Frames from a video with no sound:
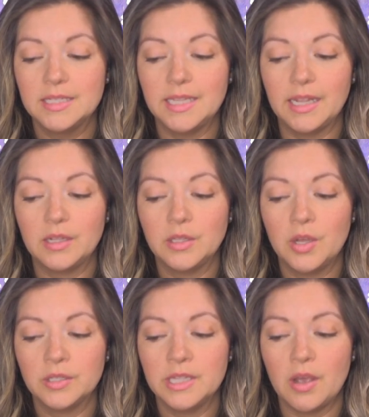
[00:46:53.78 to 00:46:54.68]
Take
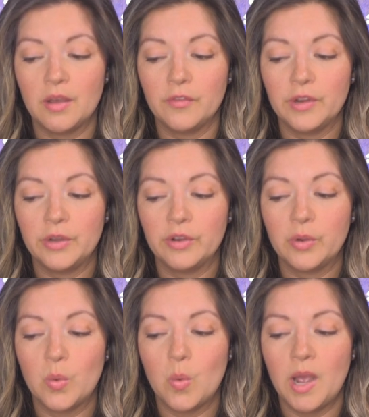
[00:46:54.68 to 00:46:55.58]
along the offering
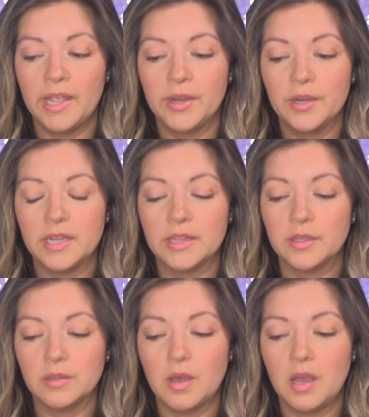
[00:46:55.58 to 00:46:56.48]
required in
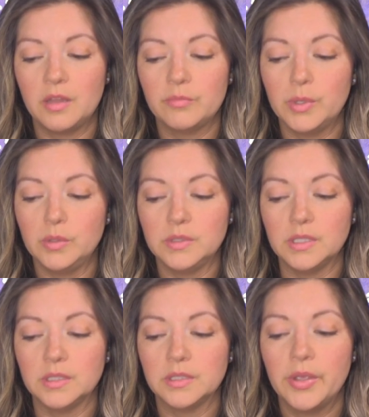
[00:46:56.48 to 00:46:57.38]
the law of
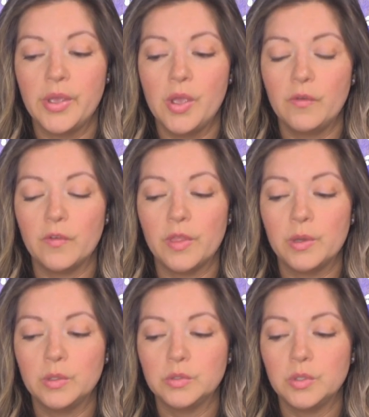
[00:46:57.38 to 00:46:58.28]
Moses for
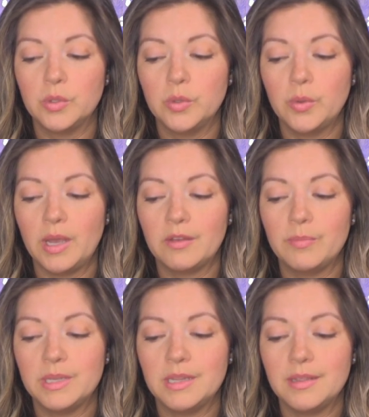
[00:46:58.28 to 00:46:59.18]
those who have
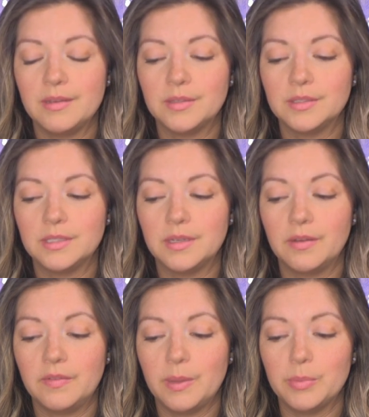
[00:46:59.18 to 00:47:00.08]
been healed
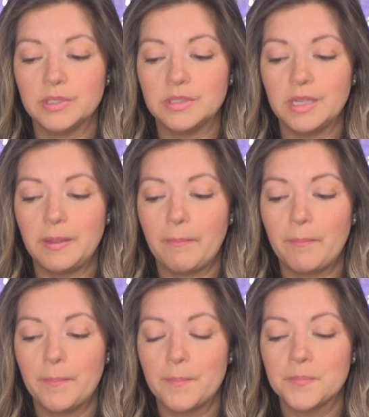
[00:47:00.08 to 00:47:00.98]
of leprosy.
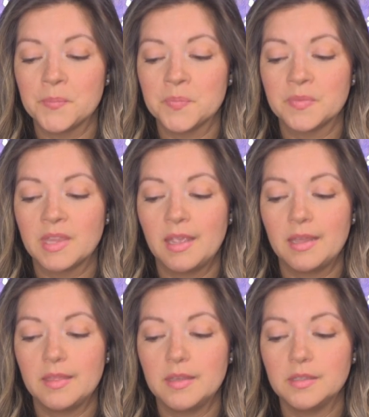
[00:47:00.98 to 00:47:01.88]

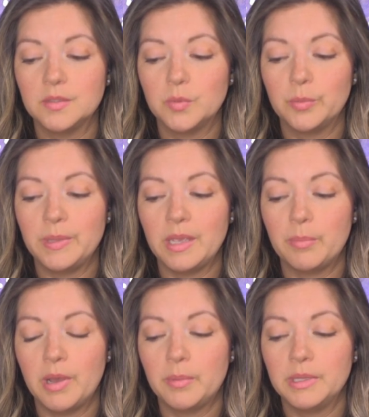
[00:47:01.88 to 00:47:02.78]
This will be a
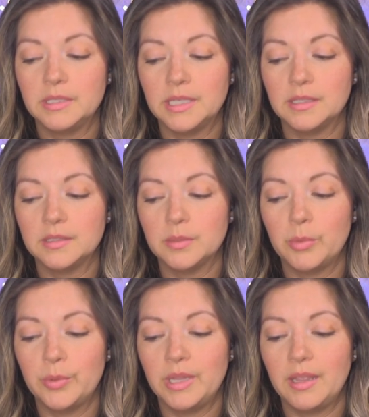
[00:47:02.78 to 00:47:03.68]
public
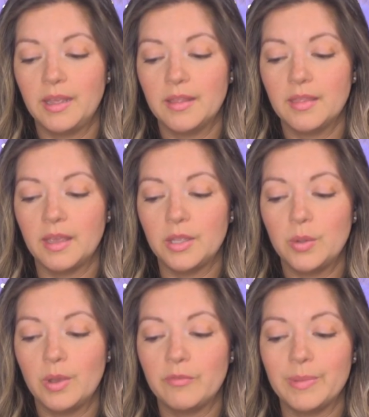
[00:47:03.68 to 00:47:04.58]
testimony that
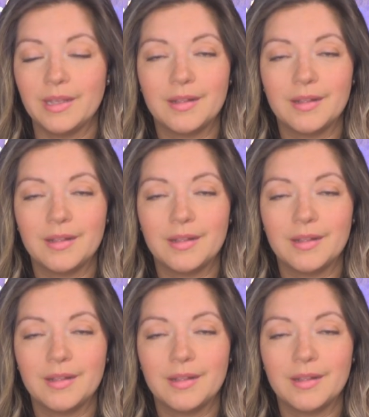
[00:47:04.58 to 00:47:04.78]
you have been